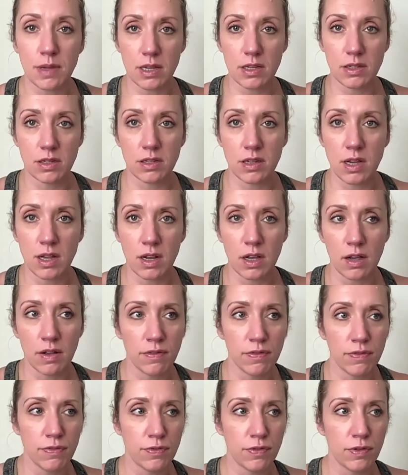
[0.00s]
instead
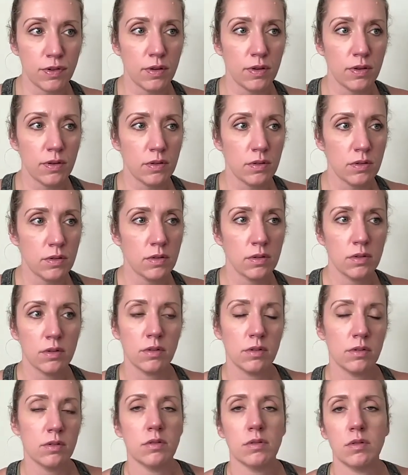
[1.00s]
of
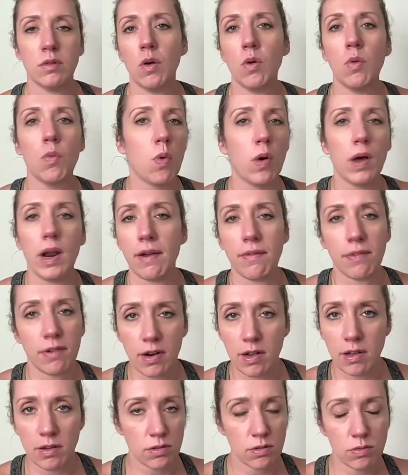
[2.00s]
whatever
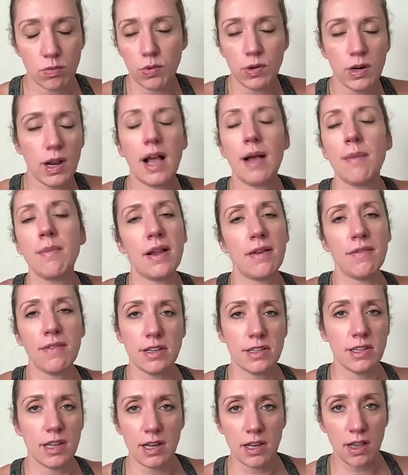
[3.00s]
else. I'm not even going
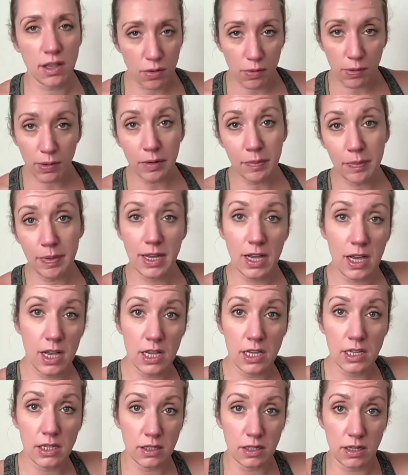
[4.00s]
to say another word
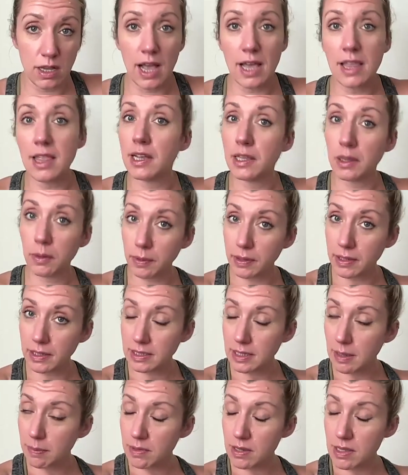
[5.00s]
because I like the word
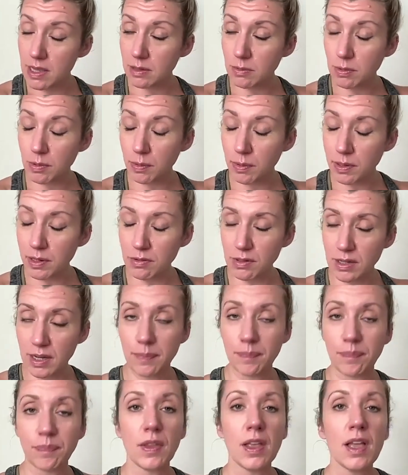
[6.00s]
accept, and that's what we're
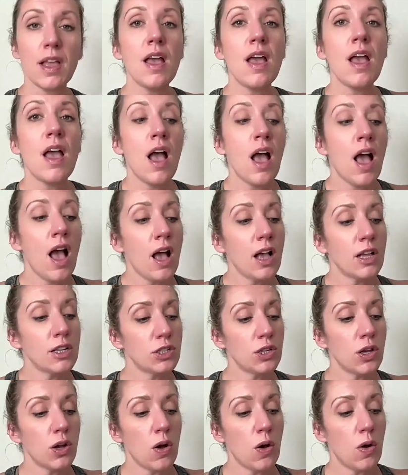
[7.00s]
using.
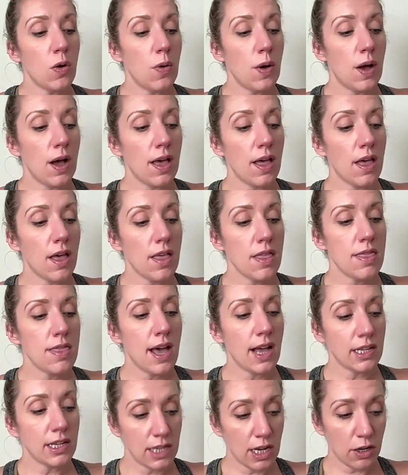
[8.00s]
So
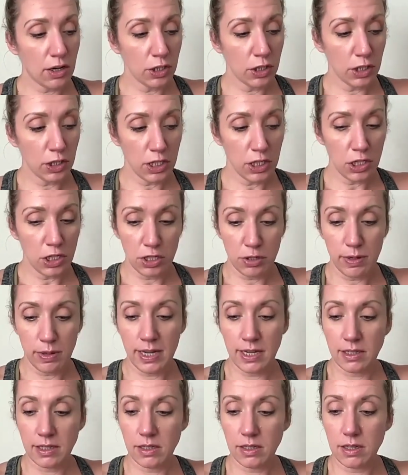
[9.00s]
that's how you're going to do
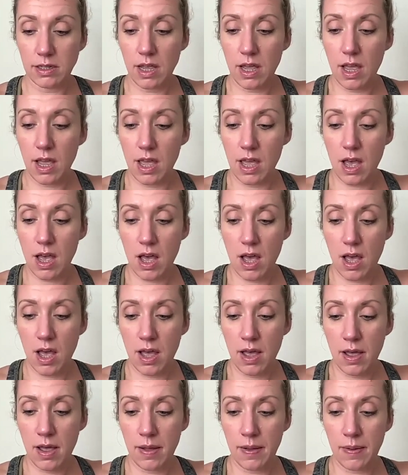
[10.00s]
it.
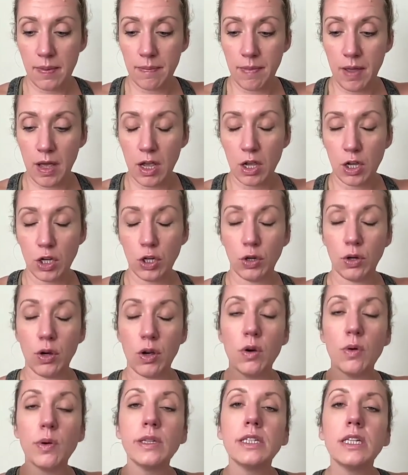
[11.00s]
You're
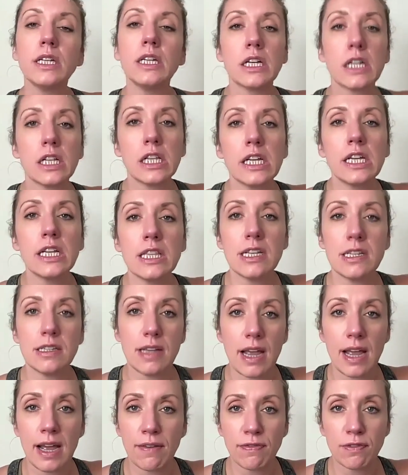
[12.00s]
always going to clean this
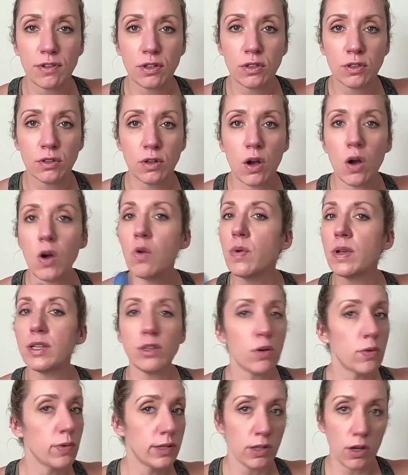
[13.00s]
after. Always,
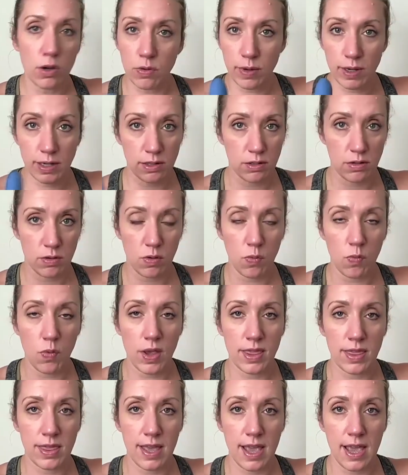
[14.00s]
always, always
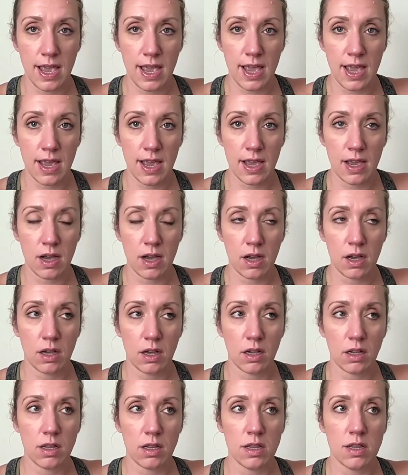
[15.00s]
with a
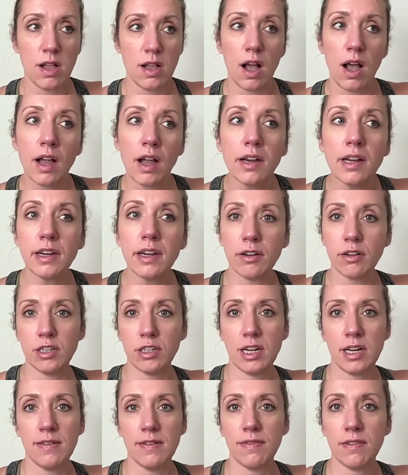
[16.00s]

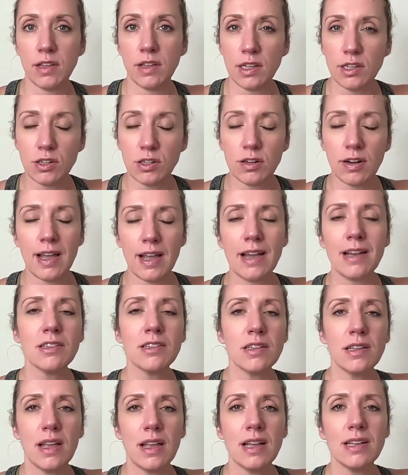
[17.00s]
non-irritative cleanser.
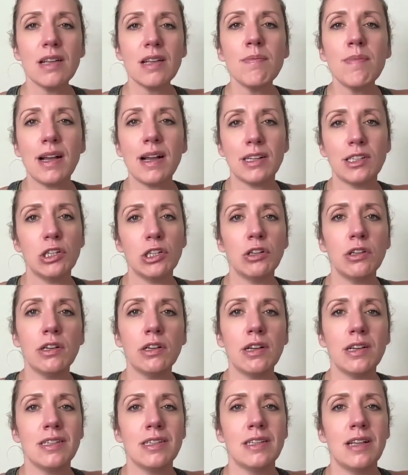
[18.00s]

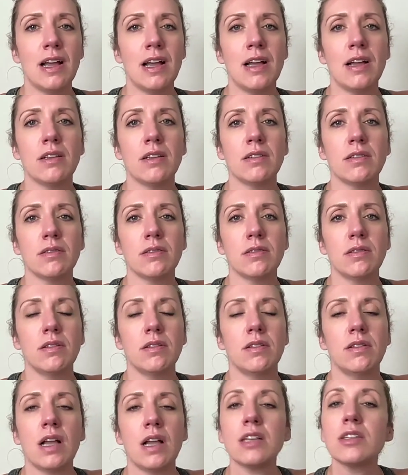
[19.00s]
Antibacterial is not
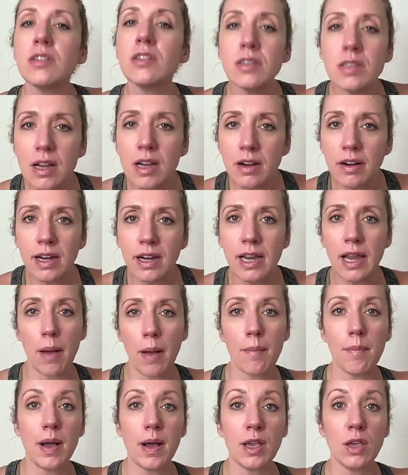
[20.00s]
necessary,
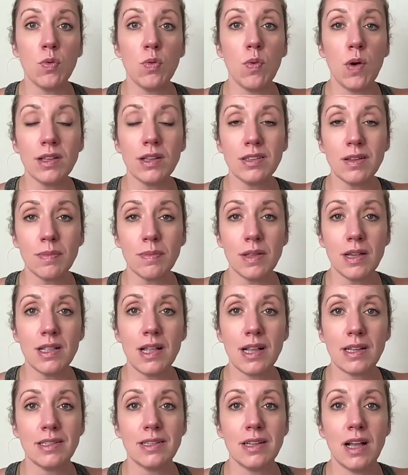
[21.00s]
but you want something
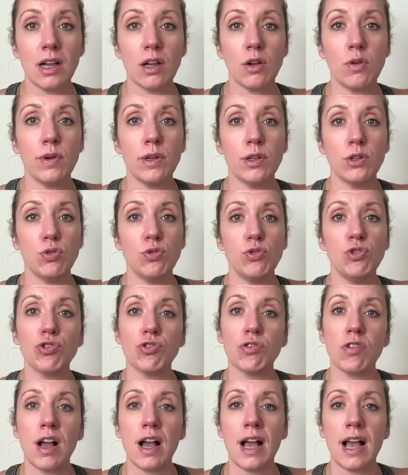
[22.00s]
that's not going to
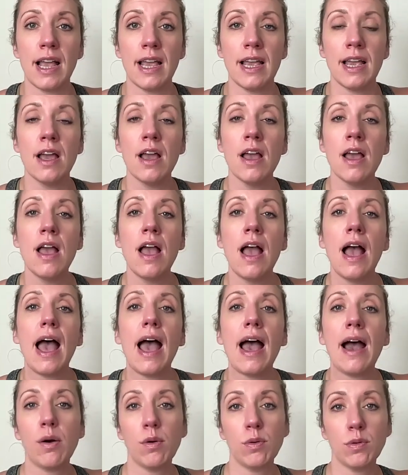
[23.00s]
dry
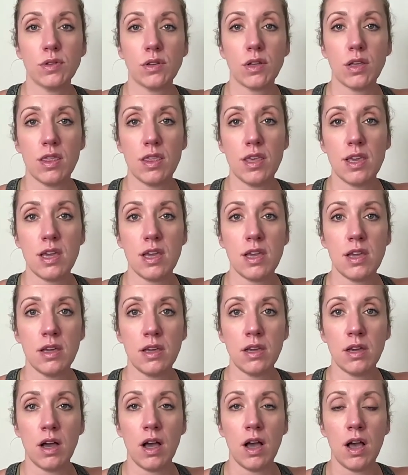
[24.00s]
out the